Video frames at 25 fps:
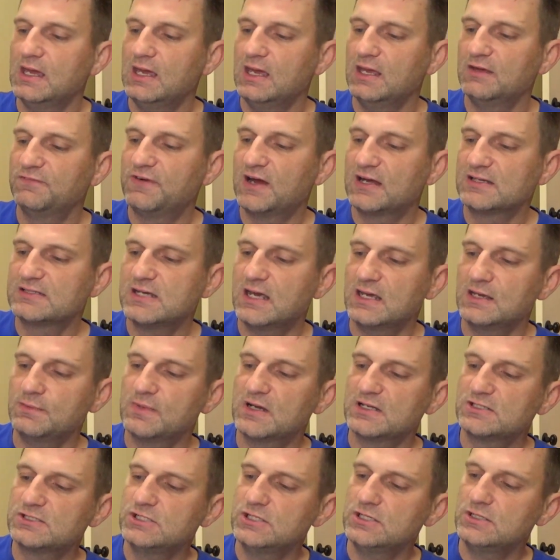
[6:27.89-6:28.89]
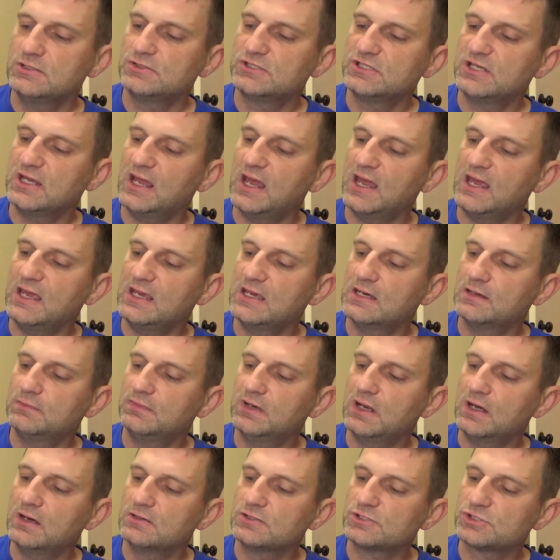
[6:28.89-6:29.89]
if I take my Tuesday
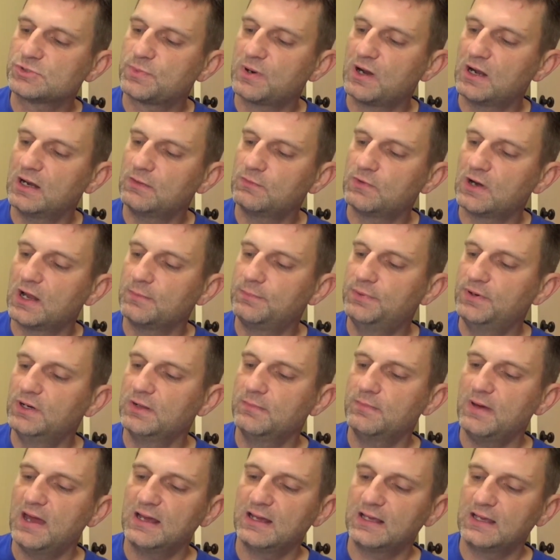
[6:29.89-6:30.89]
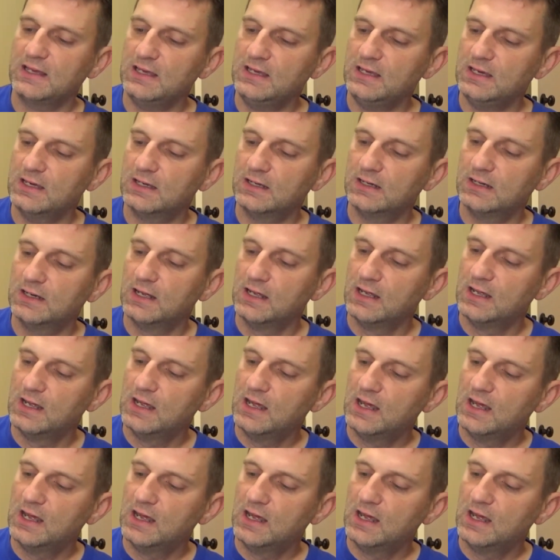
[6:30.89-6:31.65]
AM dose, probably when I put it back in,